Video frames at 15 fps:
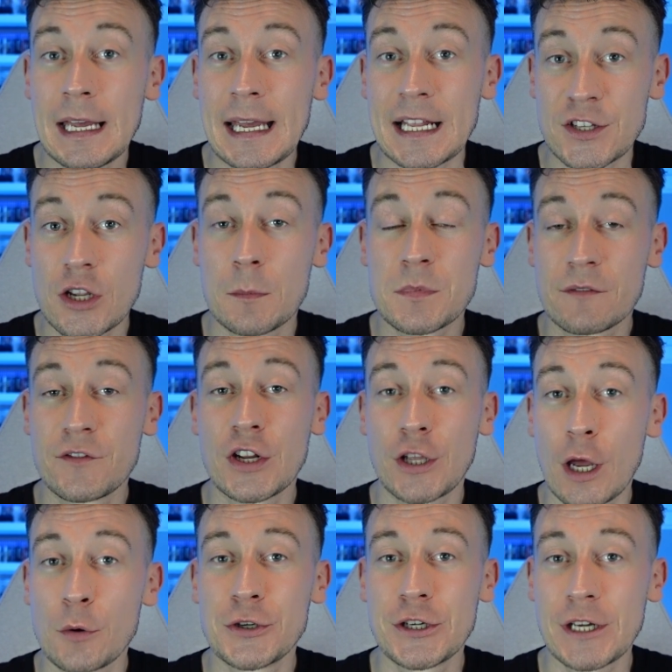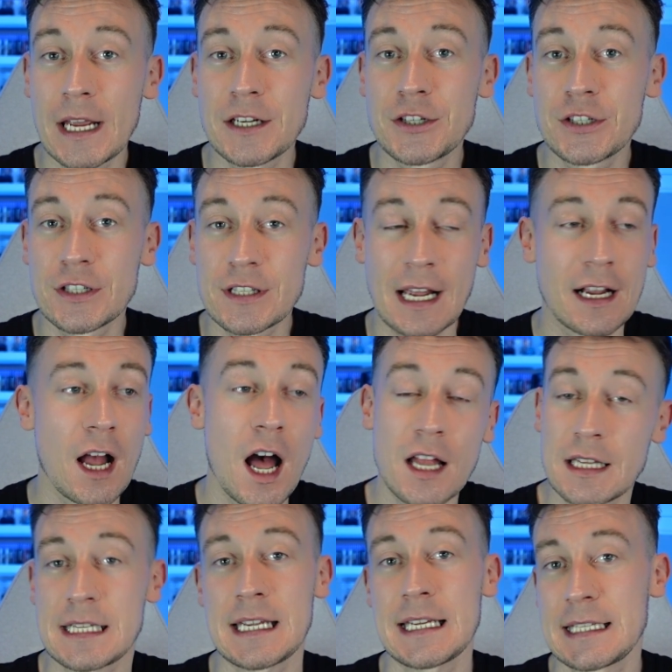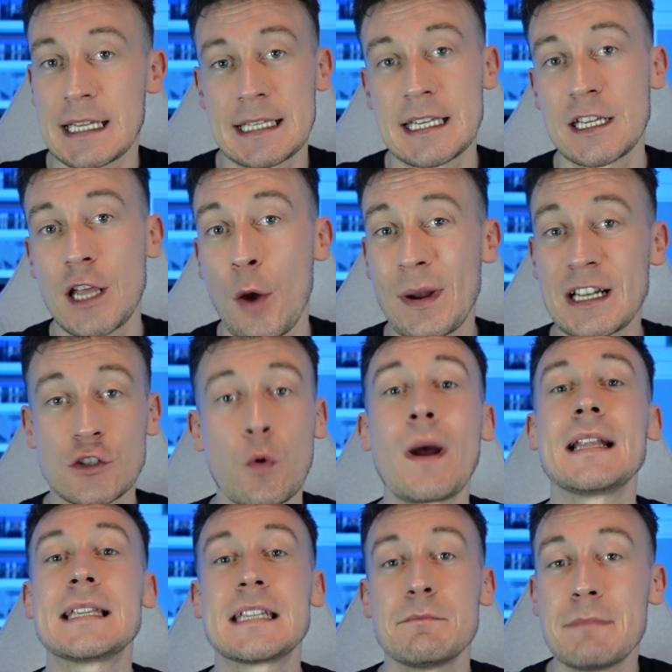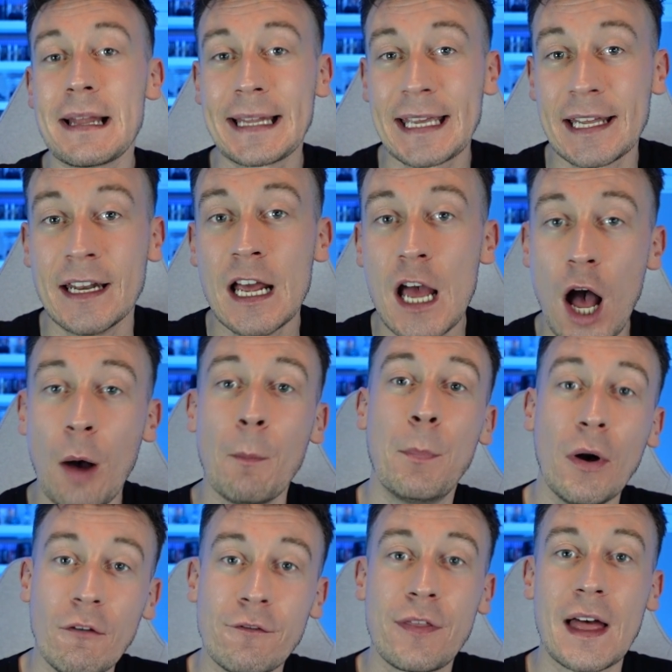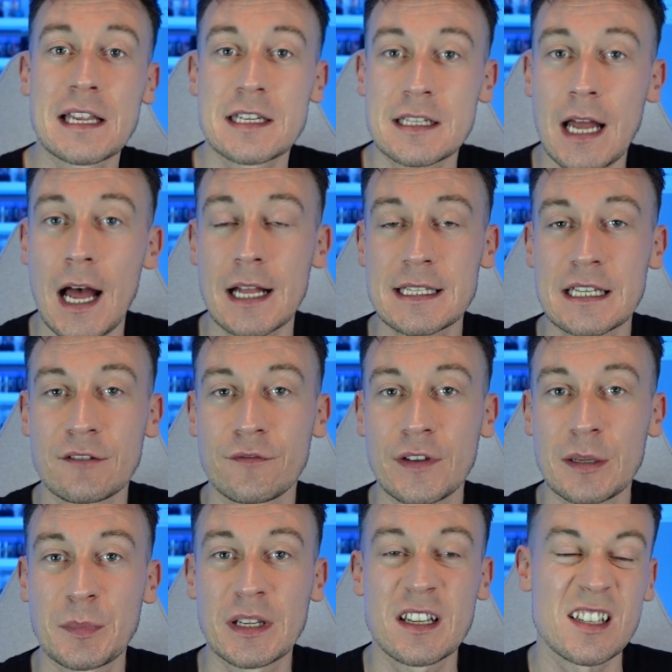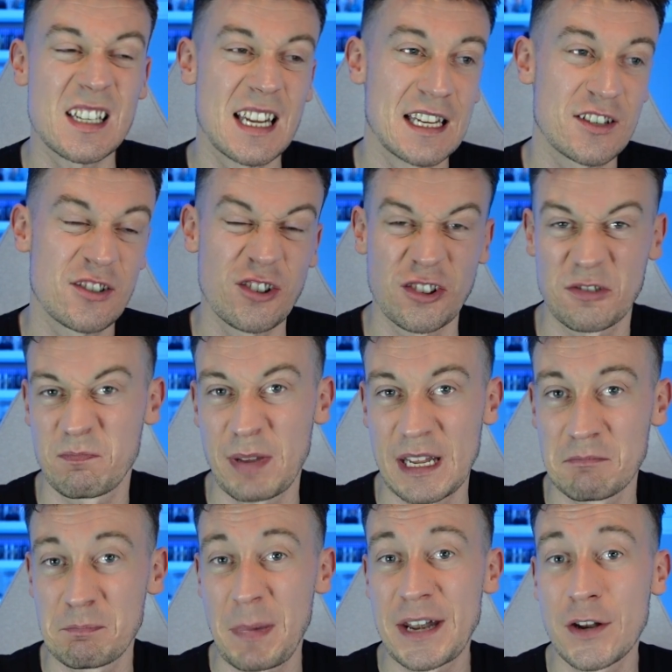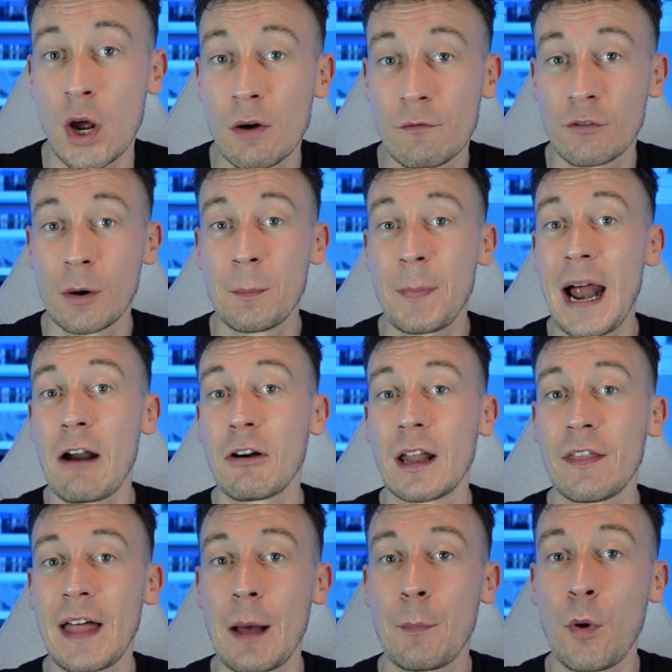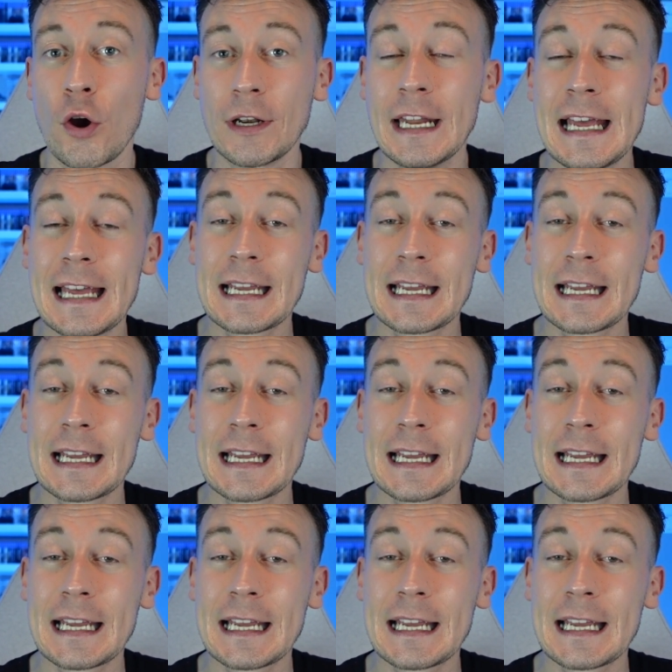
In terms of negotiations, I can't see City going 20 million above their starting fee because it's just being bent over a barrel at that point,